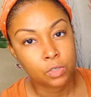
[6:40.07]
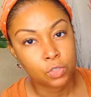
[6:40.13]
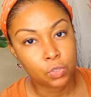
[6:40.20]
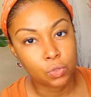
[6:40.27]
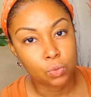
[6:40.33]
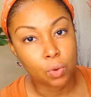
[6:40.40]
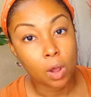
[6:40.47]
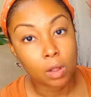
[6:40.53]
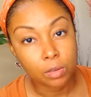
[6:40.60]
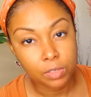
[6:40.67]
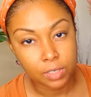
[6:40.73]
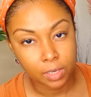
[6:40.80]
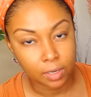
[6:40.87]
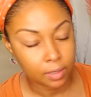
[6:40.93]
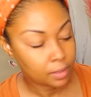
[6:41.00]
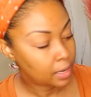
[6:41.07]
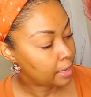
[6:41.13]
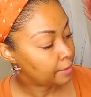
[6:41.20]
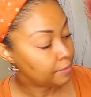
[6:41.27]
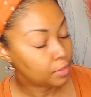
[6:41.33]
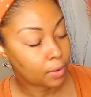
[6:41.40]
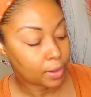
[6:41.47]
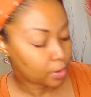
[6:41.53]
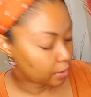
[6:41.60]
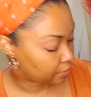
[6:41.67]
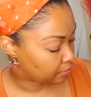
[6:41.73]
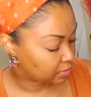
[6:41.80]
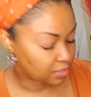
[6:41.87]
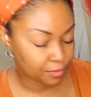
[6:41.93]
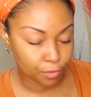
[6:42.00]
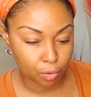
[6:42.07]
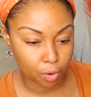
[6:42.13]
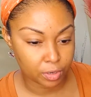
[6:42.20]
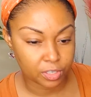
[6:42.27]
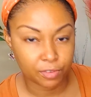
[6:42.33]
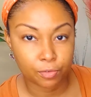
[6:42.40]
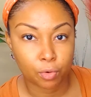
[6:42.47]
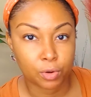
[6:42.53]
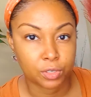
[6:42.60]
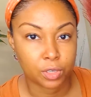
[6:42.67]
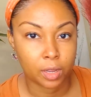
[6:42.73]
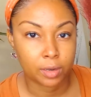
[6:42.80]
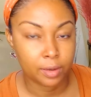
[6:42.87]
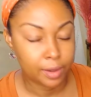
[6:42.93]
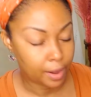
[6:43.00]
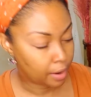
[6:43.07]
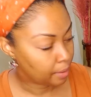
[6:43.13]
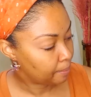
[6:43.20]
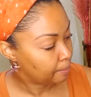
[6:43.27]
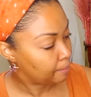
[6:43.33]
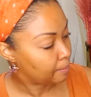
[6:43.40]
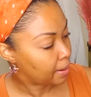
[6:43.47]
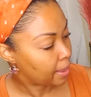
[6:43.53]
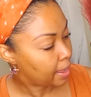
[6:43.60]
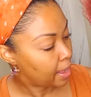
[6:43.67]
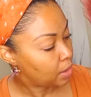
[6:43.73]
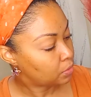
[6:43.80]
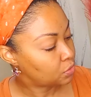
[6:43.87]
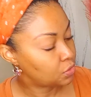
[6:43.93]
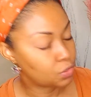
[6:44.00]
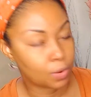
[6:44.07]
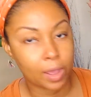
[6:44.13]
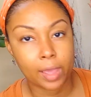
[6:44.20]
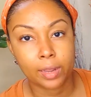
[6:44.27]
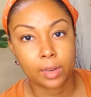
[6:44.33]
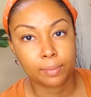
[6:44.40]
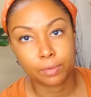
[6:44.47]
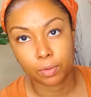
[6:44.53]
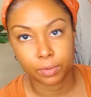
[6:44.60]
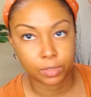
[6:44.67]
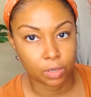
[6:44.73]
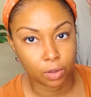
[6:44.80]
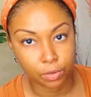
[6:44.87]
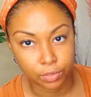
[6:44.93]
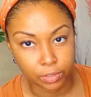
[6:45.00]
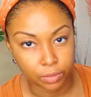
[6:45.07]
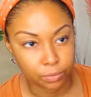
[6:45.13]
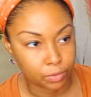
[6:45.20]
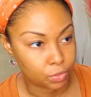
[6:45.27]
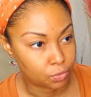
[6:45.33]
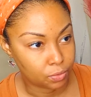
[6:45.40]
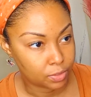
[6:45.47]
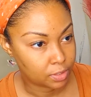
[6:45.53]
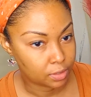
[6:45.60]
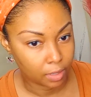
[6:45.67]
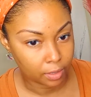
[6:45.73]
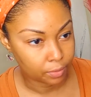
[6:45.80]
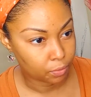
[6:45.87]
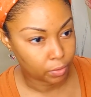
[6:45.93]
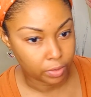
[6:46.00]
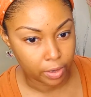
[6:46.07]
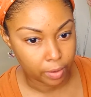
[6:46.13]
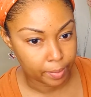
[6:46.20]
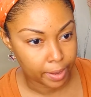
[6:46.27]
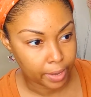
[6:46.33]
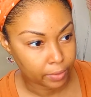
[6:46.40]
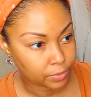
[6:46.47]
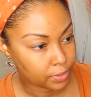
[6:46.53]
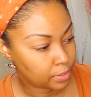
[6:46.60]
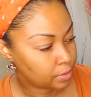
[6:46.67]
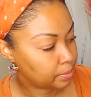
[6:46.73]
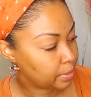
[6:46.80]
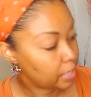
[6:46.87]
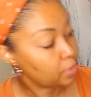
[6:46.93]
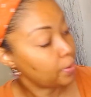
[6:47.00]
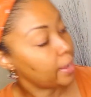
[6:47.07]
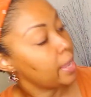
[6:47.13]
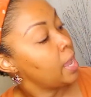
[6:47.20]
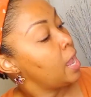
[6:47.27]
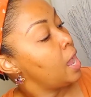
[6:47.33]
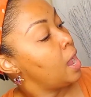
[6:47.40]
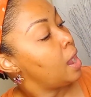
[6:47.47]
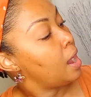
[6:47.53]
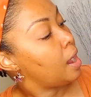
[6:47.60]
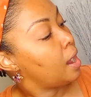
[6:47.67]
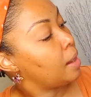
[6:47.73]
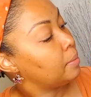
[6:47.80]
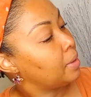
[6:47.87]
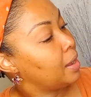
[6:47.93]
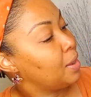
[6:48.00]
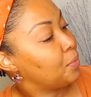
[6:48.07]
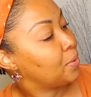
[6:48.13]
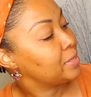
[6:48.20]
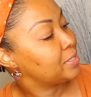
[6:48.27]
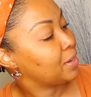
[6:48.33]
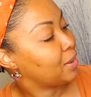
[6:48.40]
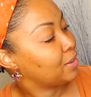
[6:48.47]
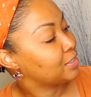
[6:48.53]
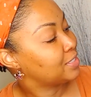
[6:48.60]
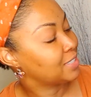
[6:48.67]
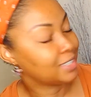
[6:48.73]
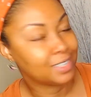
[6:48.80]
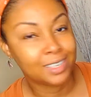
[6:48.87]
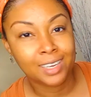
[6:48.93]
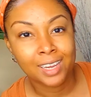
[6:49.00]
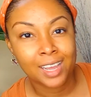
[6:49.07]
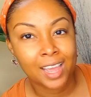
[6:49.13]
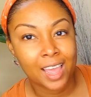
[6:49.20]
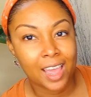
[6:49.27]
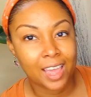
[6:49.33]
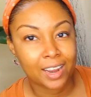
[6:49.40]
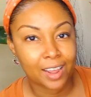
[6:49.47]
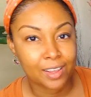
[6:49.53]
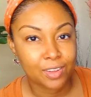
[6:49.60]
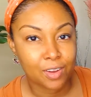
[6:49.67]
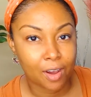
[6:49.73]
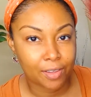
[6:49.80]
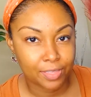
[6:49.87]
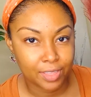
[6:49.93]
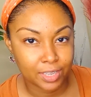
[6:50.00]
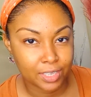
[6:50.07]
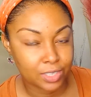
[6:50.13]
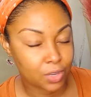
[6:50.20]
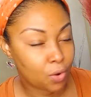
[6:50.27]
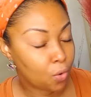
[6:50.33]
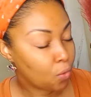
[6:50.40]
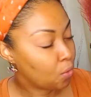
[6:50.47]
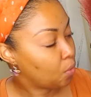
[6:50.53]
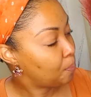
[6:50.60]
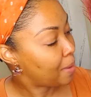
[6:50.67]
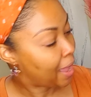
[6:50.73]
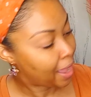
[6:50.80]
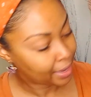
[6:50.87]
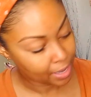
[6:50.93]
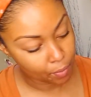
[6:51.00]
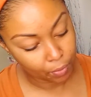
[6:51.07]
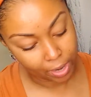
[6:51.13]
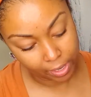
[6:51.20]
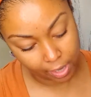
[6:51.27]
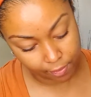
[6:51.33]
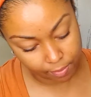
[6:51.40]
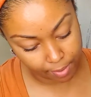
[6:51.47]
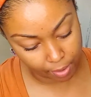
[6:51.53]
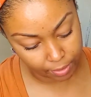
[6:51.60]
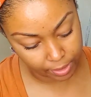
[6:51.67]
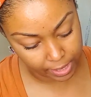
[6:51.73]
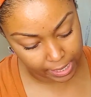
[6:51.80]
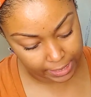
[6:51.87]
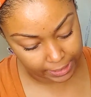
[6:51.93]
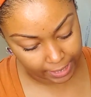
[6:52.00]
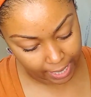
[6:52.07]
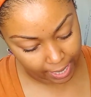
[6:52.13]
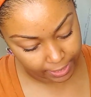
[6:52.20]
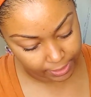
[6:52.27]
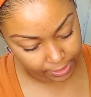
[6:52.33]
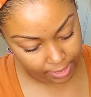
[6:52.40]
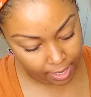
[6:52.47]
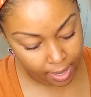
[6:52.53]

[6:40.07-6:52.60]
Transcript: Ulta, even though I got it from Sephora. Sephora is not near my house, so I ended up going to Ulta, which was not near my house either. But anyway, I went to Ulta and I got this whole pack. And what I love about it is it has